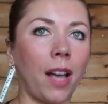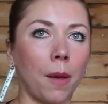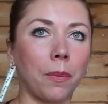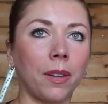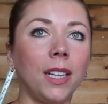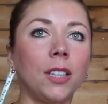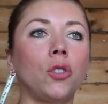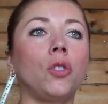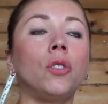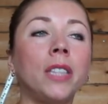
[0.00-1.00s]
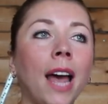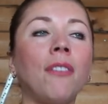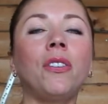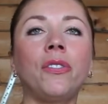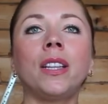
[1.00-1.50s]
up, so you
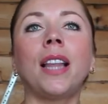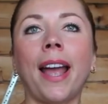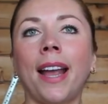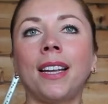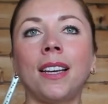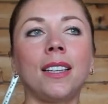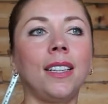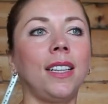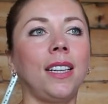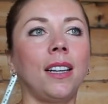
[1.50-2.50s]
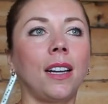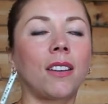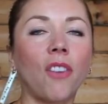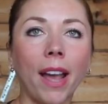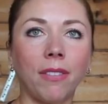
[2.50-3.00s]
never feel any
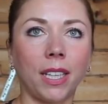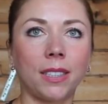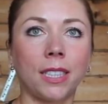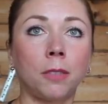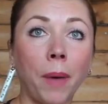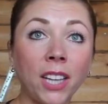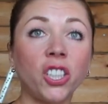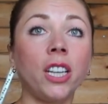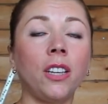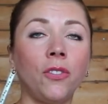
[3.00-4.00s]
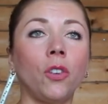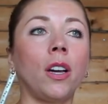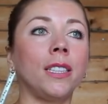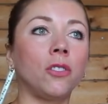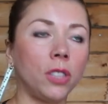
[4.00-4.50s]
cravings, especially if you are
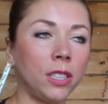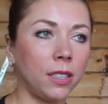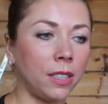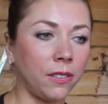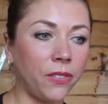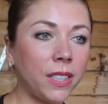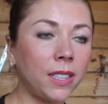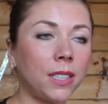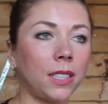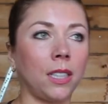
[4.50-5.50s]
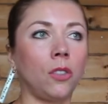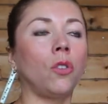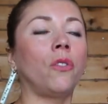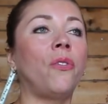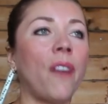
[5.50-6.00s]
in fitness and
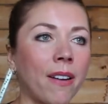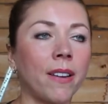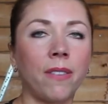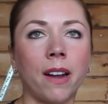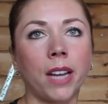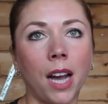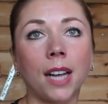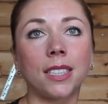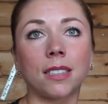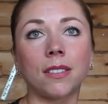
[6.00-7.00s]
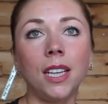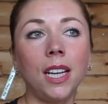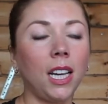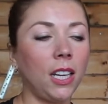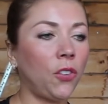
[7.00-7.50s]
you are very, very active.
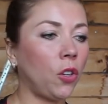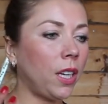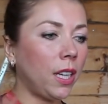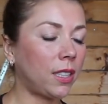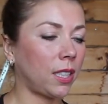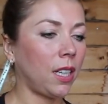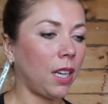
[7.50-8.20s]
If you eat,